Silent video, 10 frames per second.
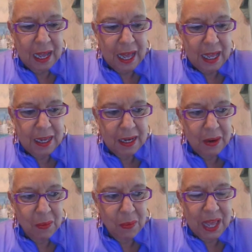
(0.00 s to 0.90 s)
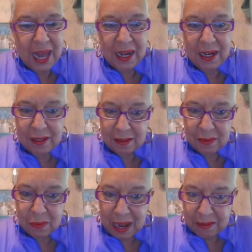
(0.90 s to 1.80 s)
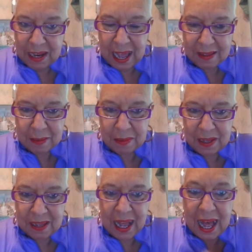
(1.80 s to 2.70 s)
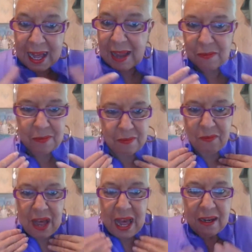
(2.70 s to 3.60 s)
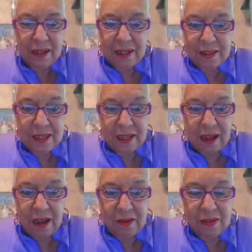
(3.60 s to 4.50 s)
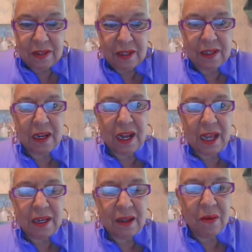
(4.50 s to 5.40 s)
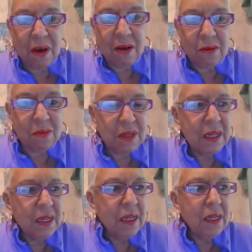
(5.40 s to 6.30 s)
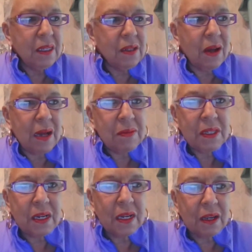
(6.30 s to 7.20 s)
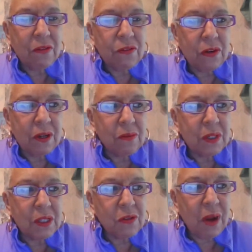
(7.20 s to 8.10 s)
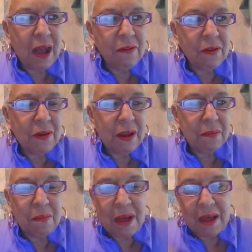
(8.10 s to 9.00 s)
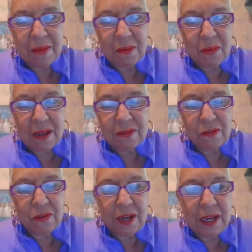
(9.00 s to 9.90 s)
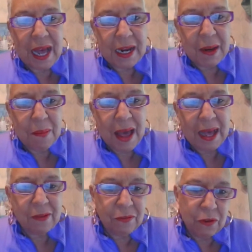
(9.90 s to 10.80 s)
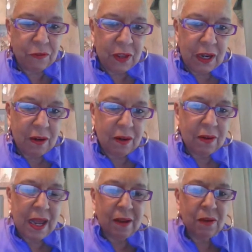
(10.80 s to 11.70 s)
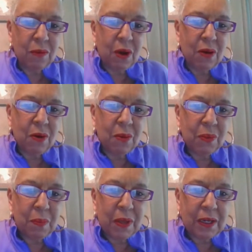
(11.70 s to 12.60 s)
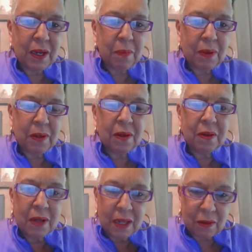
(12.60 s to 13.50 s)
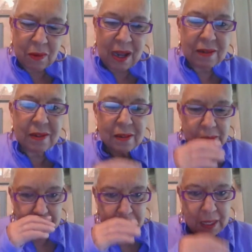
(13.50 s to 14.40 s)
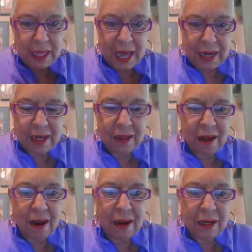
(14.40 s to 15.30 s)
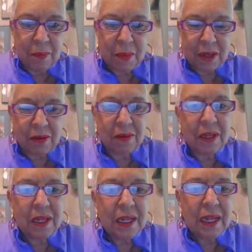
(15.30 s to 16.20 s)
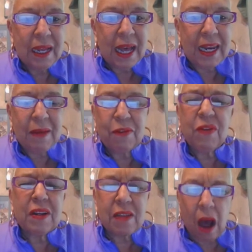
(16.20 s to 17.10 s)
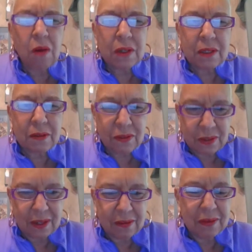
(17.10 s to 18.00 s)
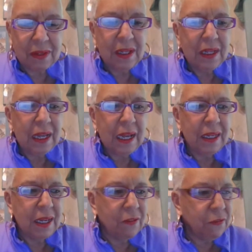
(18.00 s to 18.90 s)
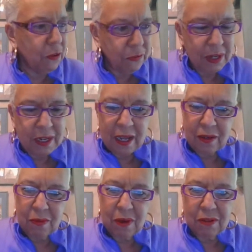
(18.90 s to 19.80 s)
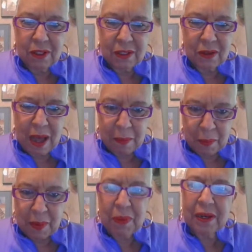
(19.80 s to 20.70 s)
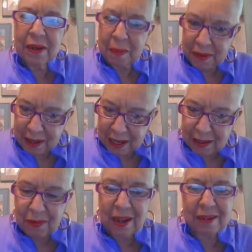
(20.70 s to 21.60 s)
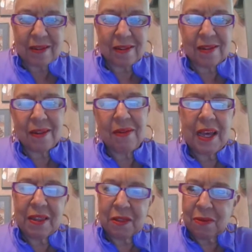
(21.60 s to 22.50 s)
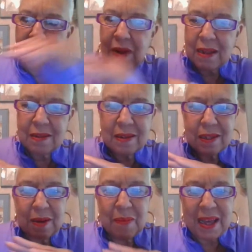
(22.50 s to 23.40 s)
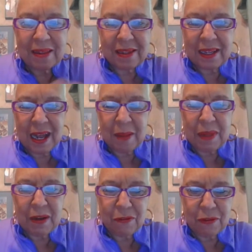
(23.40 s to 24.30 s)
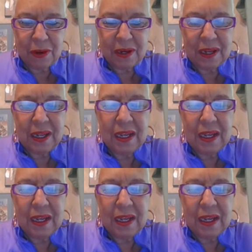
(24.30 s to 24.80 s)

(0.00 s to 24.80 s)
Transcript: And we got in a route taxi because I, I got violently sick all of a sudden. I had to go home. So I'm sitting in the front with the driver and my Rasta friend got in the back. A few feet down the road, we picked up a, another Rasta. He got in the car in the middle and he was very talkative, you know. And then a few feet down the road, just so happened we picked up another Rasta. So we had three Rastas in the back seat. I'm in the front.